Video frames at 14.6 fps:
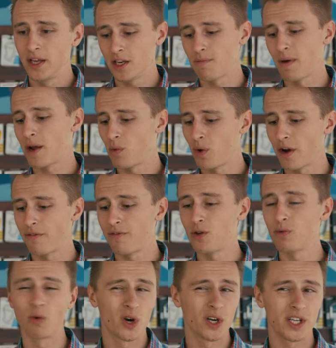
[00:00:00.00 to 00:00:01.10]
You might want a
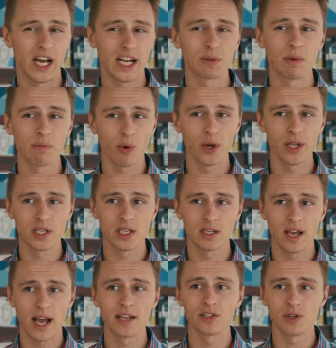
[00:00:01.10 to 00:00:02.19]
few more attachment points
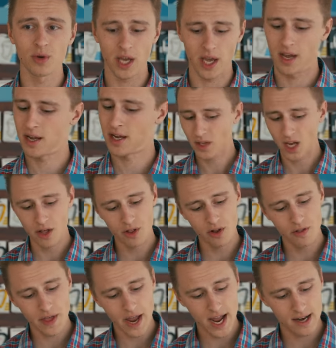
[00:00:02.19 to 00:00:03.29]
as you kick. Other
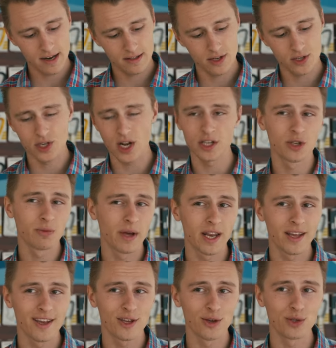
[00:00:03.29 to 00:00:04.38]
than that, there's not too
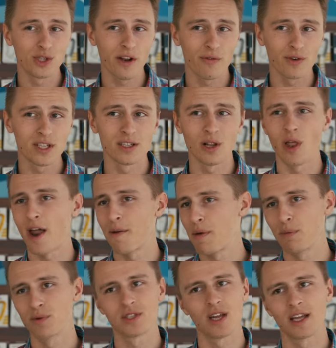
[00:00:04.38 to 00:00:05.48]
many huge differences. A lot of
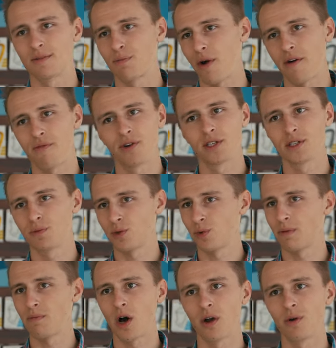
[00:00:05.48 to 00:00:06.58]
people say it's preference
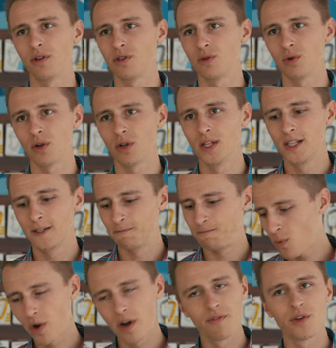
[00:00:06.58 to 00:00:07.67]
between mono and dual,
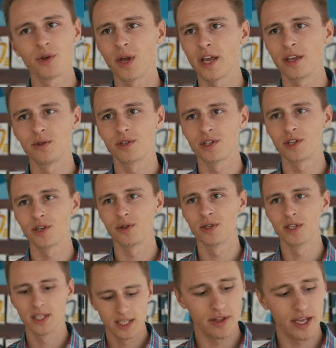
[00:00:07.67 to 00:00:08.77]
whatever you get used to.
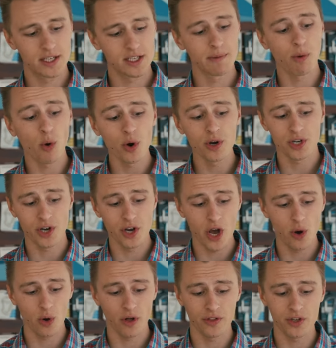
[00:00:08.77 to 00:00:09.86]
It's important to
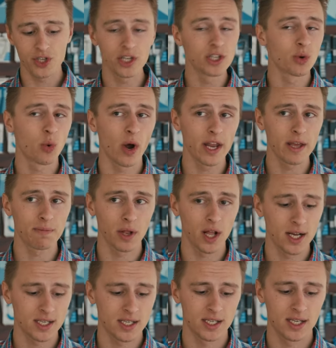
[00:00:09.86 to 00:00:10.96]
note on the G20
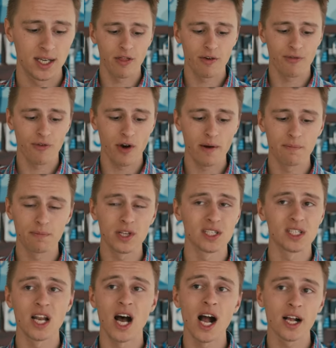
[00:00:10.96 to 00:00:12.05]
Plus, the front
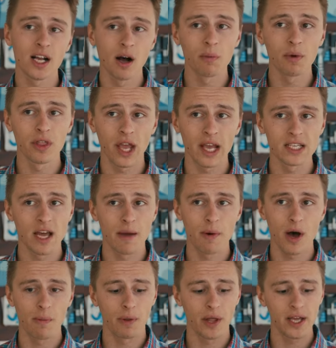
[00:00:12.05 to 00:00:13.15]
does not come with
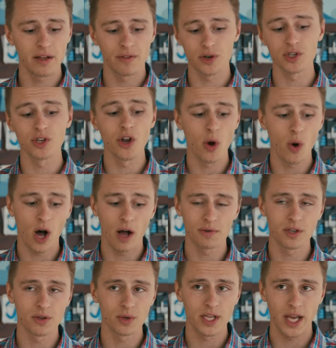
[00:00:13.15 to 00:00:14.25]
anti-bot plate and there's no
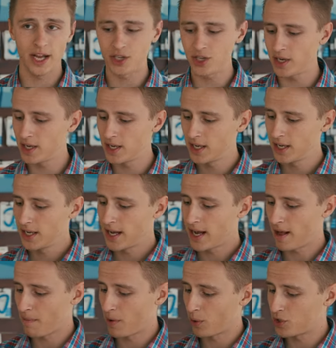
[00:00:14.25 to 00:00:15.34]
option to attach it.
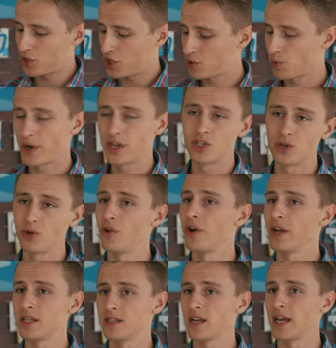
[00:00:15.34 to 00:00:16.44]
But with G22, there
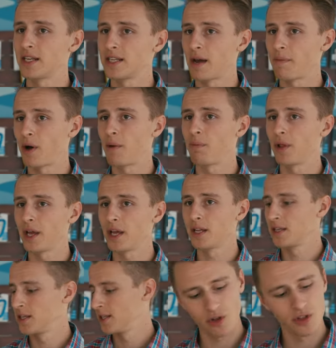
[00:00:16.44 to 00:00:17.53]
is an anti-bot plate.
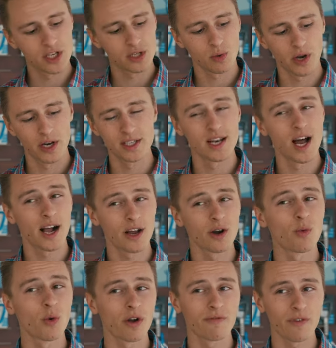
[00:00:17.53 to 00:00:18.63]
So this one is not gonna
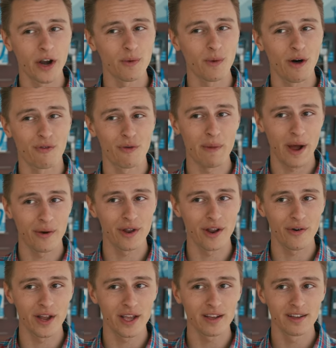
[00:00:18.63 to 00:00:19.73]
work very well for
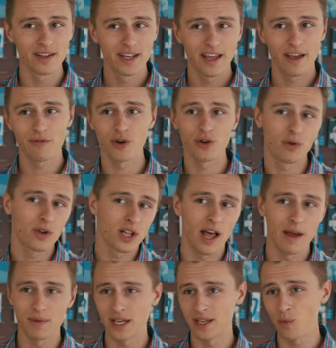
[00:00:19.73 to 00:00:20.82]
mountaineering if you're
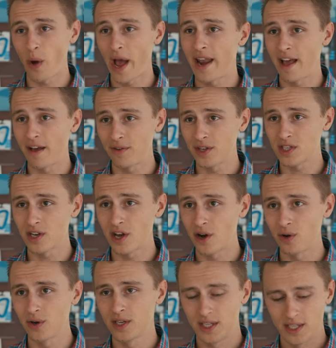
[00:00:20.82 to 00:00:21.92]
climbing in wet, heavy
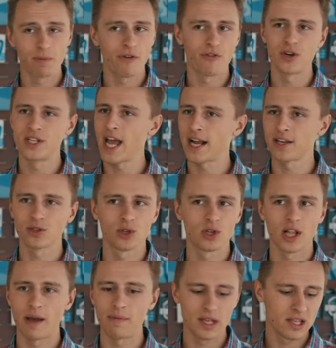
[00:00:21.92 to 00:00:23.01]
snow. But for technical
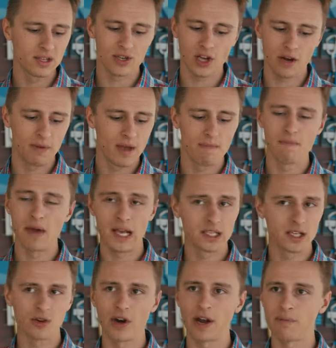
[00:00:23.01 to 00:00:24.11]
climbing, these are gonna be
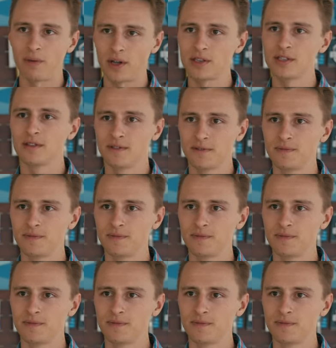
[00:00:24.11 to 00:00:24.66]
amazing crampons.